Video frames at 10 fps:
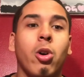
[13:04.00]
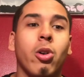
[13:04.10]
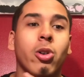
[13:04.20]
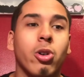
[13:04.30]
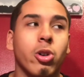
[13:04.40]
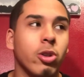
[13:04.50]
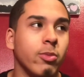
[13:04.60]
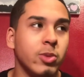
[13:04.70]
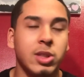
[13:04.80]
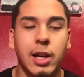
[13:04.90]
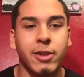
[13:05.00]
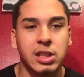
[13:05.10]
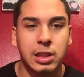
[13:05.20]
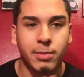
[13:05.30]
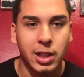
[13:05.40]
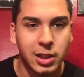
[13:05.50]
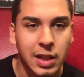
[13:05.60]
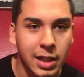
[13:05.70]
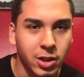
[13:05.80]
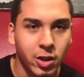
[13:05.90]
or stare at somebody
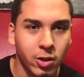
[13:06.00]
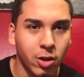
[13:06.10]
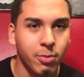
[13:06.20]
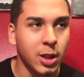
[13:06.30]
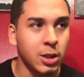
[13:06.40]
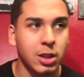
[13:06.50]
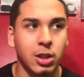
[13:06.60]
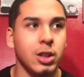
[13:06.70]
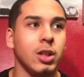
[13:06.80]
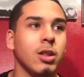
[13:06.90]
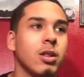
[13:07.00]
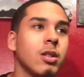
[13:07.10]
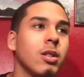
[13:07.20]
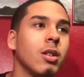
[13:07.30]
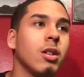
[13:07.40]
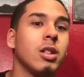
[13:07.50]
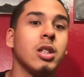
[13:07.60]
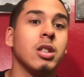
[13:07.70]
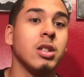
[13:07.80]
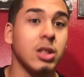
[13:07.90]
that you don't know, basically.
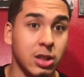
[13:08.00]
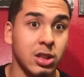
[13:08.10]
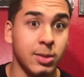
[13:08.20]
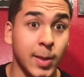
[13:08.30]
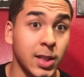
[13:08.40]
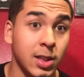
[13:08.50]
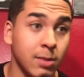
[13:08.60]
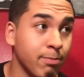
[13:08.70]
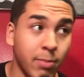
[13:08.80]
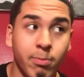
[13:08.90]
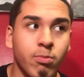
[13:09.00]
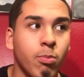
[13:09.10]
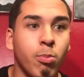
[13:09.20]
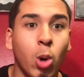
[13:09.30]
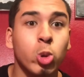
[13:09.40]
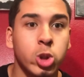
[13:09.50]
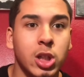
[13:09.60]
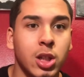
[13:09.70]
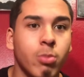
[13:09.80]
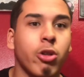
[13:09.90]
This is mostly
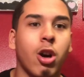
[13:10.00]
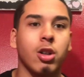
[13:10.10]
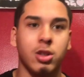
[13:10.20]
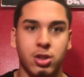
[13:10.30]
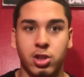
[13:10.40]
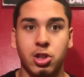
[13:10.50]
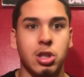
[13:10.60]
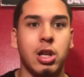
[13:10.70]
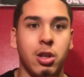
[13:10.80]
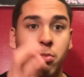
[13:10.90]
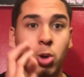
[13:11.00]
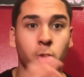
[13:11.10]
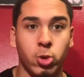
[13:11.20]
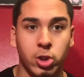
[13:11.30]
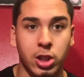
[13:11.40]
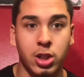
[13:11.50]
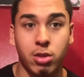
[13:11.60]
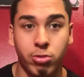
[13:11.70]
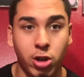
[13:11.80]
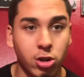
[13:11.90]
in the Bronx. Just telling you, mostly in the
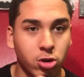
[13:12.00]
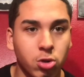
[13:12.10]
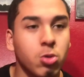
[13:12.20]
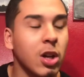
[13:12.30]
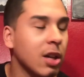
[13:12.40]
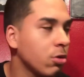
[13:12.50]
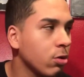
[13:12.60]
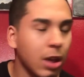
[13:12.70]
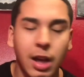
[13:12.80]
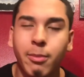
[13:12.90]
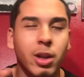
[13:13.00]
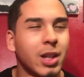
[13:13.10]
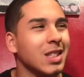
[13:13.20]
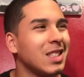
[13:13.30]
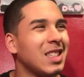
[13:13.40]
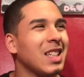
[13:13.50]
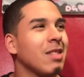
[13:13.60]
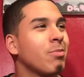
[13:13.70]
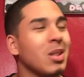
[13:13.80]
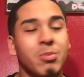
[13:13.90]
Bronx. Do not do that because
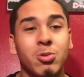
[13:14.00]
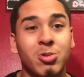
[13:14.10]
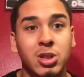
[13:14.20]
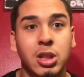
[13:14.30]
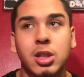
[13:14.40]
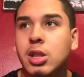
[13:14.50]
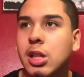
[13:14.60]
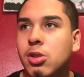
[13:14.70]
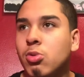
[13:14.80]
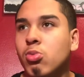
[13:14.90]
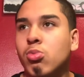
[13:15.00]
people will think that you